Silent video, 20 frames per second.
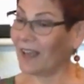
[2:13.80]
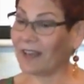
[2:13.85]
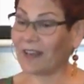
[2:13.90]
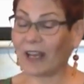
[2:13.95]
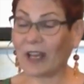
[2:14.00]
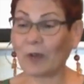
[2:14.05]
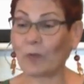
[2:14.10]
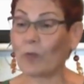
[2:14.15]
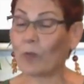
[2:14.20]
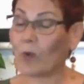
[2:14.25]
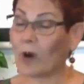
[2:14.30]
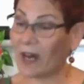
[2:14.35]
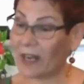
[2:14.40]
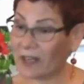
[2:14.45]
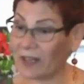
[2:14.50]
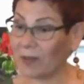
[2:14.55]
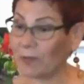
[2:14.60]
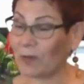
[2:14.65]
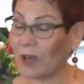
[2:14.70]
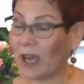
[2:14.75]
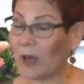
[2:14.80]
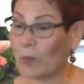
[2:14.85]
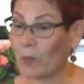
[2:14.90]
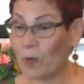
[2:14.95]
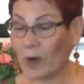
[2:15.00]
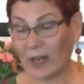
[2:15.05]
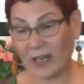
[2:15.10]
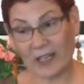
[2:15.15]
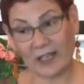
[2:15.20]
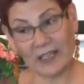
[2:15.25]
and I want to I
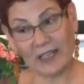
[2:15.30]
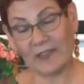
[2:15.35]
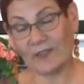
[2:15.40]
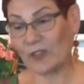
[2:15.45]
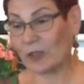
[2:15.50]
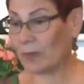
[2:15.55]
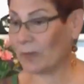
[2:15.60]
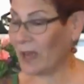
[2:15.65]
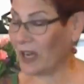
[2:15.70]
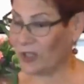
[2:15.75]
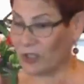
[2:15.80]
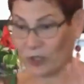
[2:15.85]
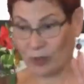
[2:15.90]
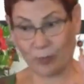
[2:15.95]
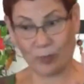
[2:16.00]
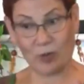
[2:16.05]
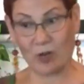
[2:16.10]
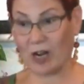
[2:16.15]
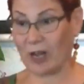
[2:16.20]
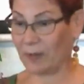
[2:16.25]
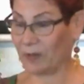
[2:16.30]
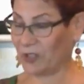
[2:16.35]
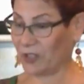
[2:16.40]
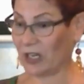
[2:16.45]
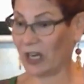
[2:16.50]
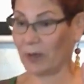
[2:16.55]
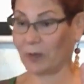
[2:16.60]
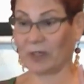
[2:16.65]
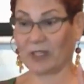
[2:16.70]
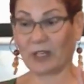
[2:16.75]
want to give you major props,
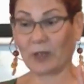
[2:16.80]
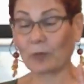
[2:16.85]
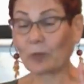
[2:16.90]
Jacqueline.